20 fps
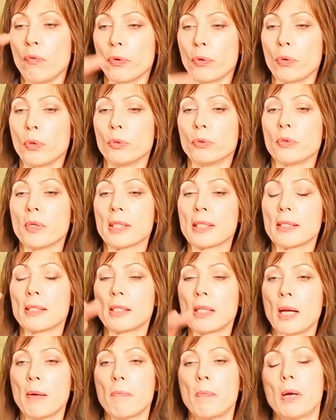overall
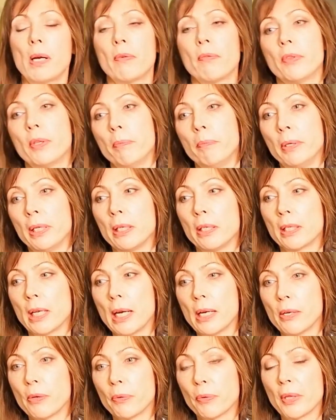sum of the bid
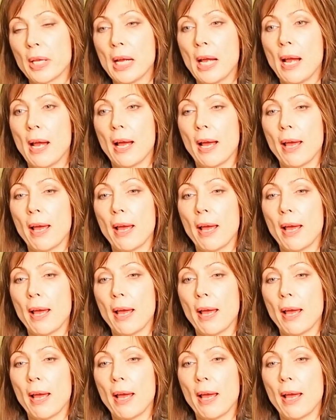down,